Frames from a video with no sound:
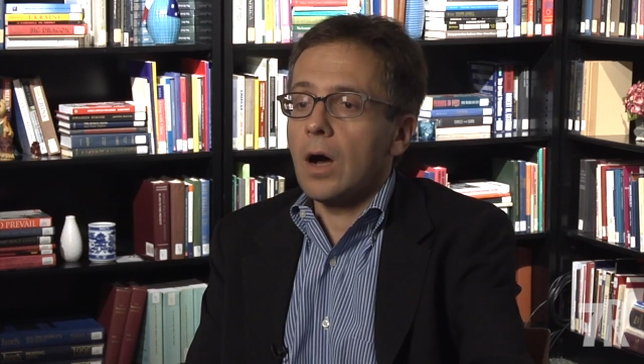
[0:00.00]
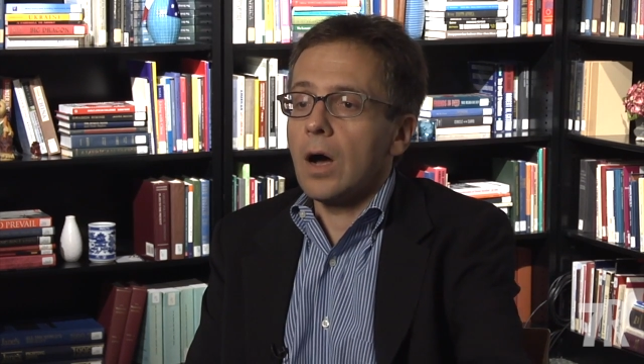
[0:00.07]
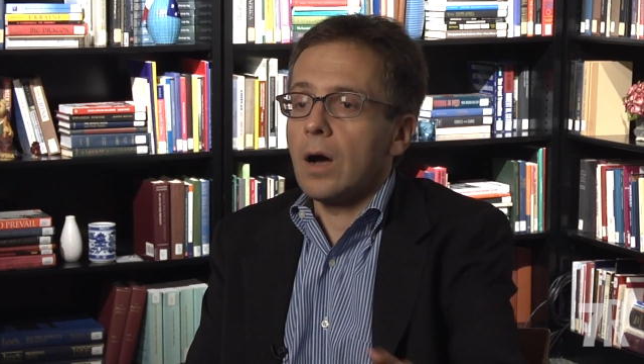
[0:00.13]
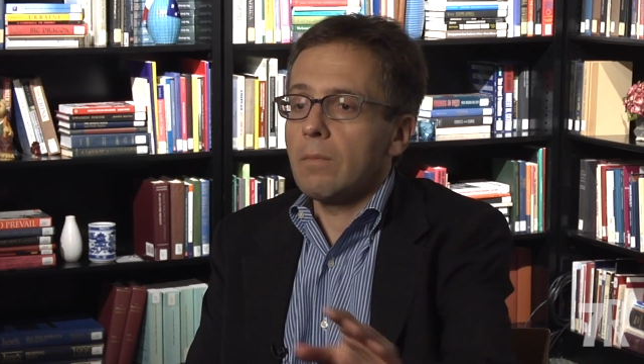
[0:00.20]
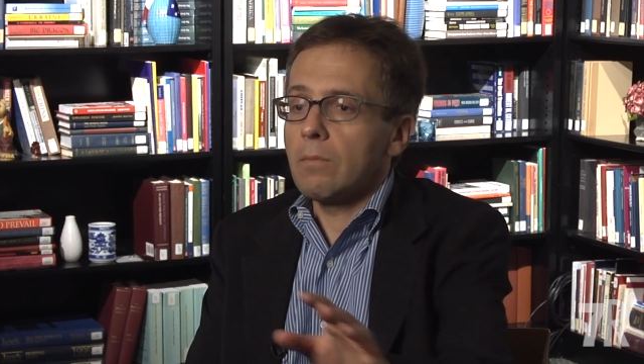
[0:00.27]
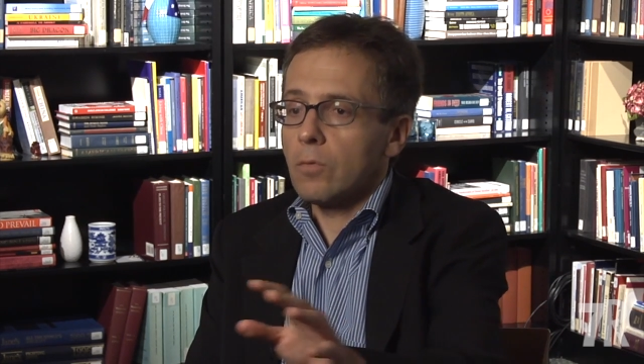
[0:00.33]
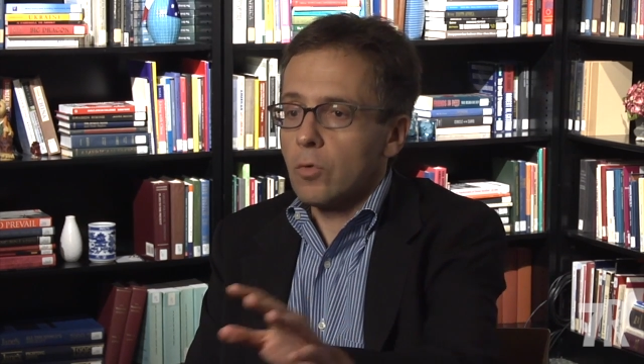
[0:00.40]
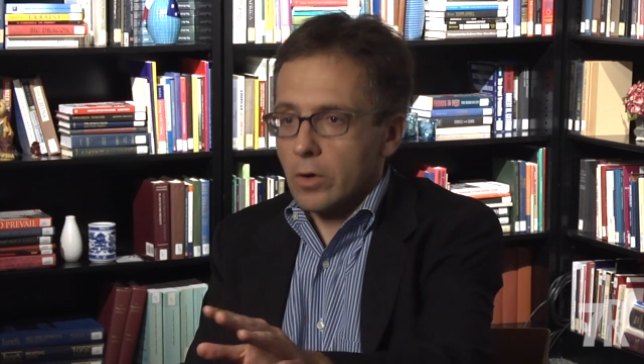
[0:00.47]

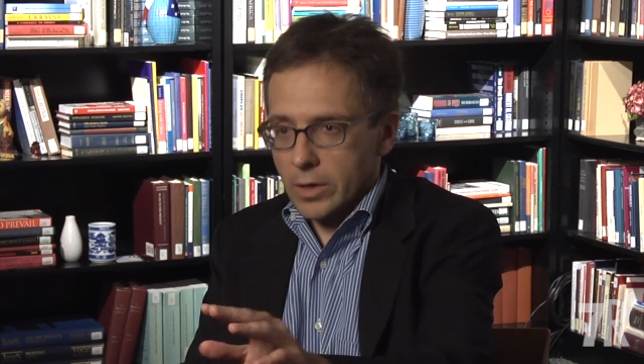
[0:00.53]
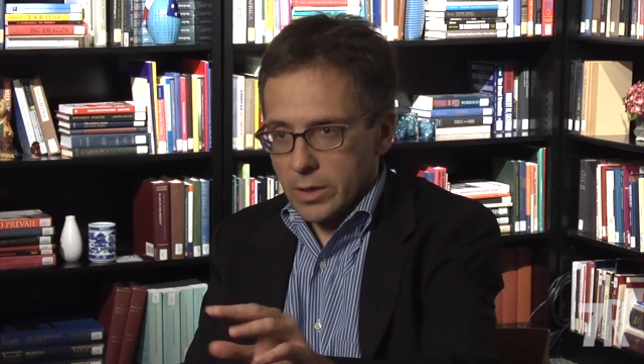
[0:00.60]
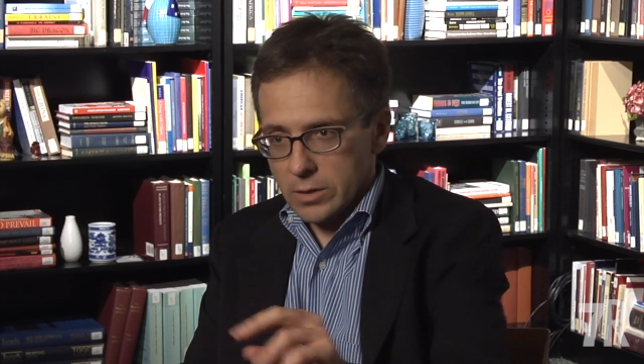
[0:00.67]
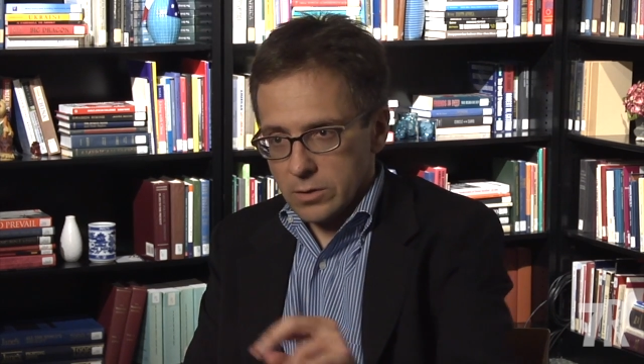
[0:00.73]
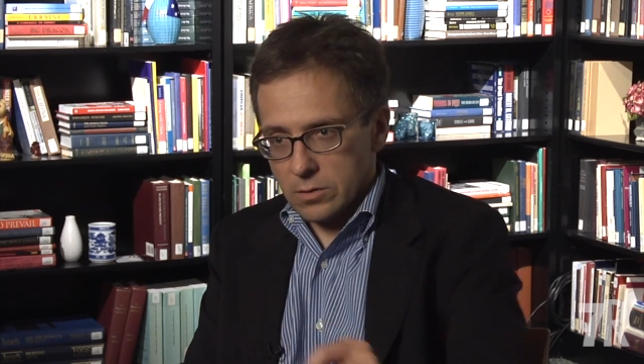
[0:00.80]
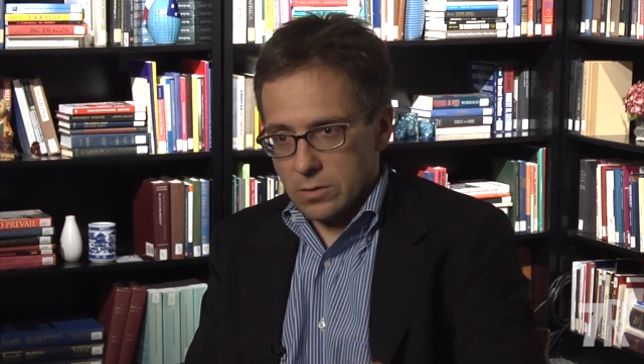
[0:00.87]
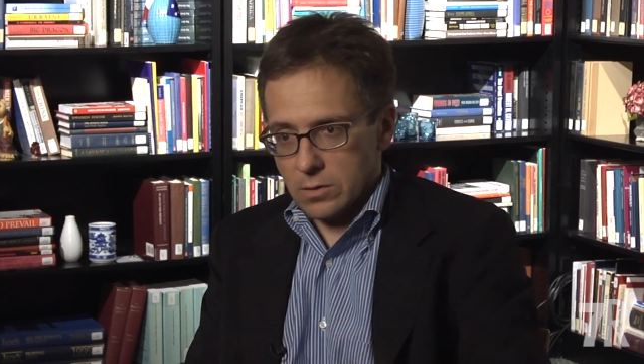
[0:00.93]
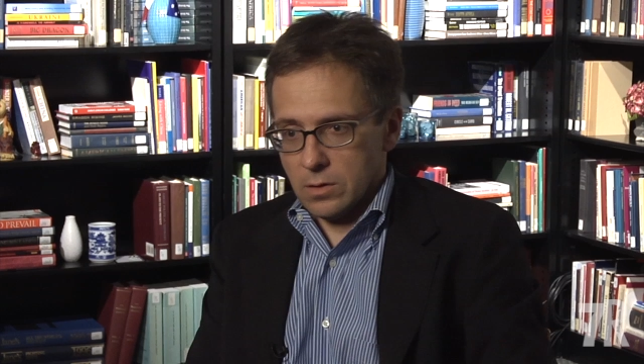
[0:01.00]
I'm more
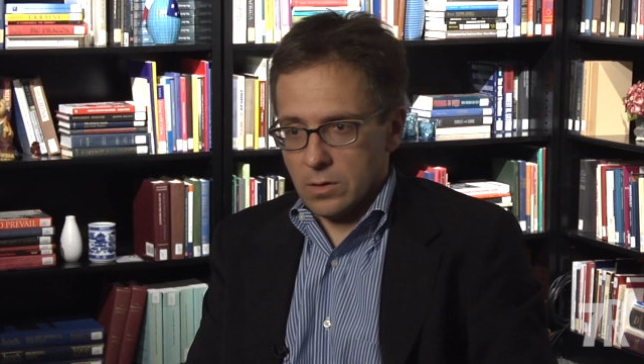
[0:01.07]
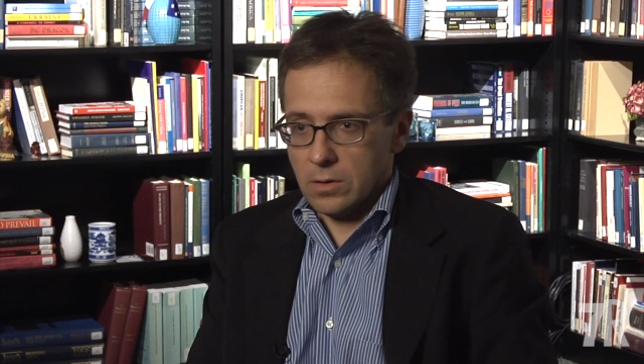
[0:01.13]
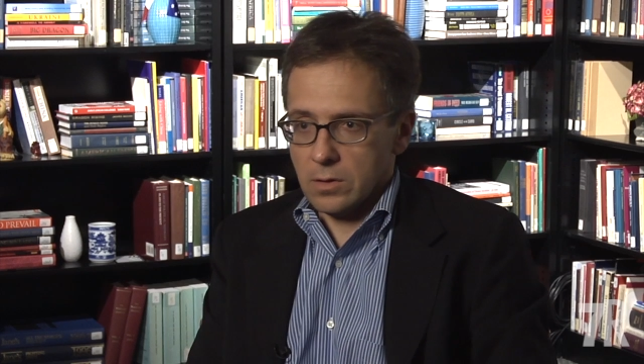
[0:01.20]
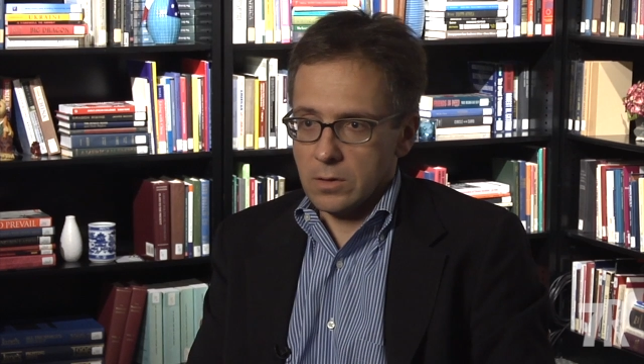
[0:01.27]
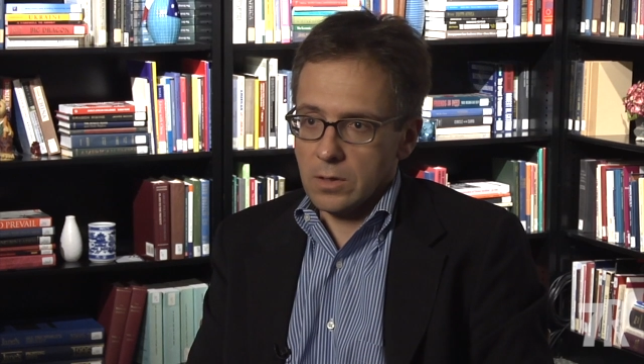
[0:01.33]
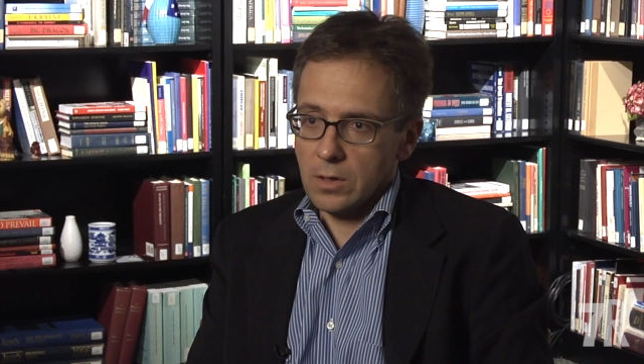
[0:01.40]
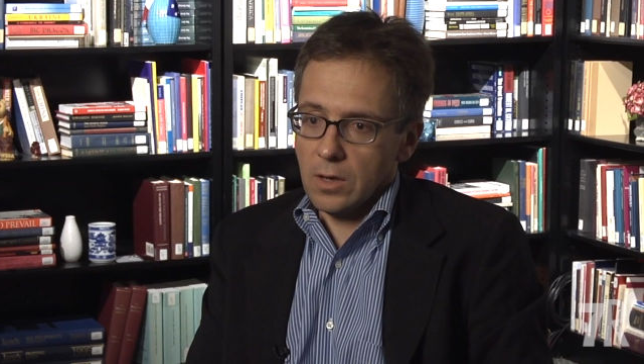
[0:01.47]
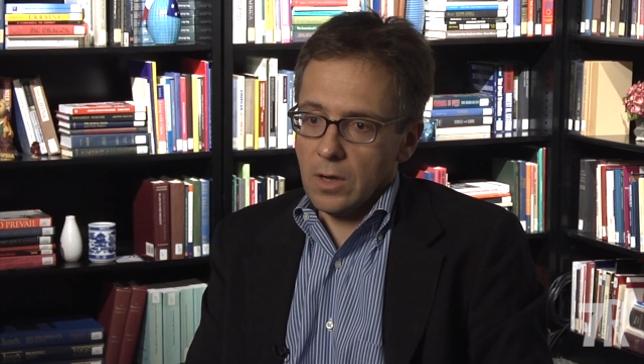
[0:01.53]

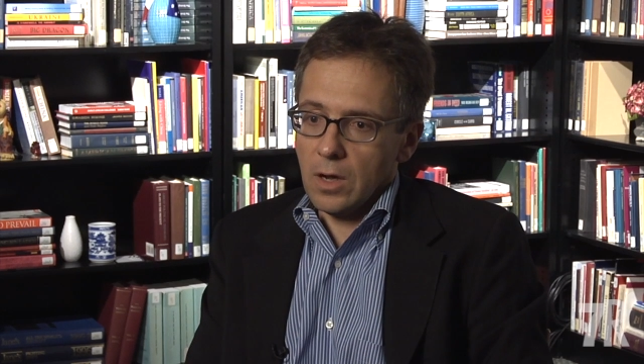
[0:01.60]
concerned